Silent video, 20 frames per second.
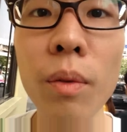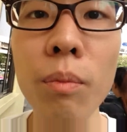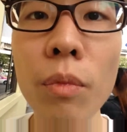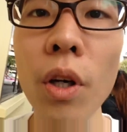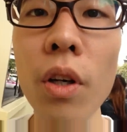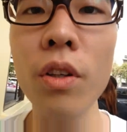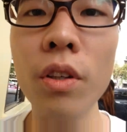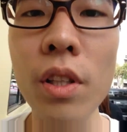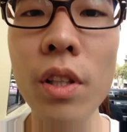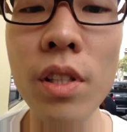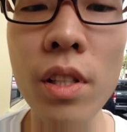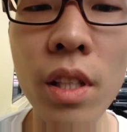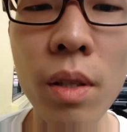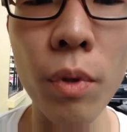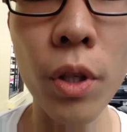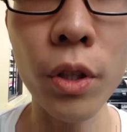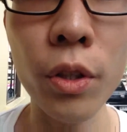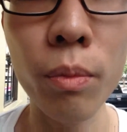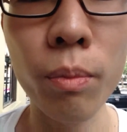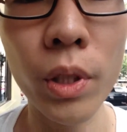Democracy
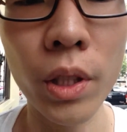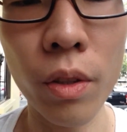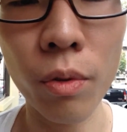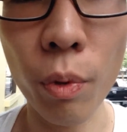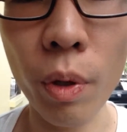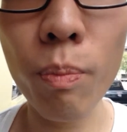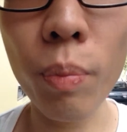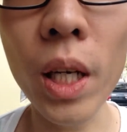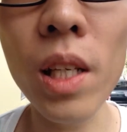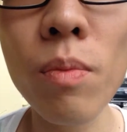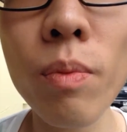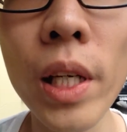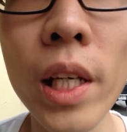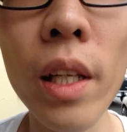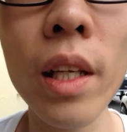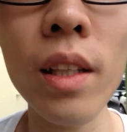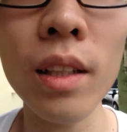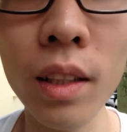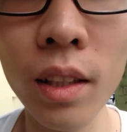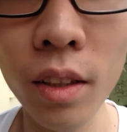Monument. We passed
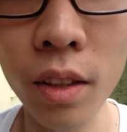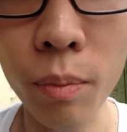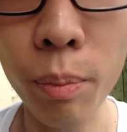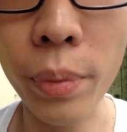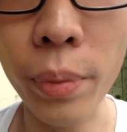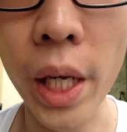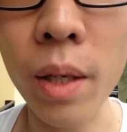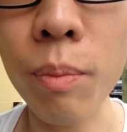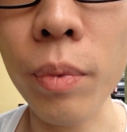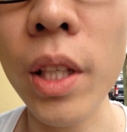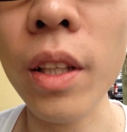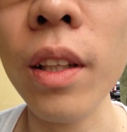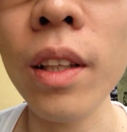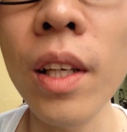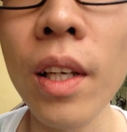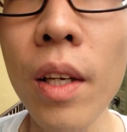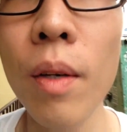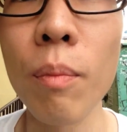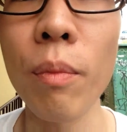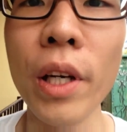by that earlier on a bike but
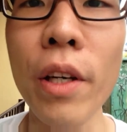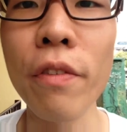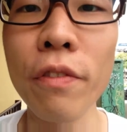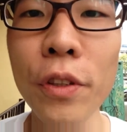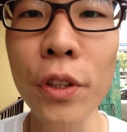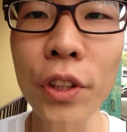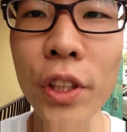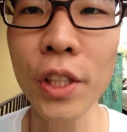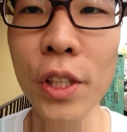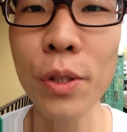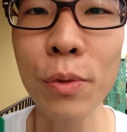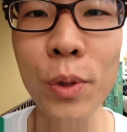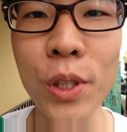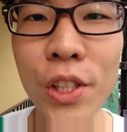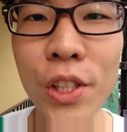my footage